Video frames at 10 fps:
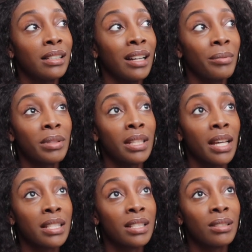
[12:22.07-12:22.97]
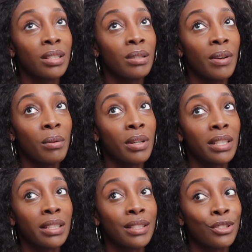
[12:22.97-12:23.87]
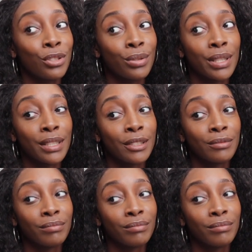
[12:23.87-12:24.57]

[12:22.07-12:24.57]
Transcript: I really honestly don't even know if I want anything to drink.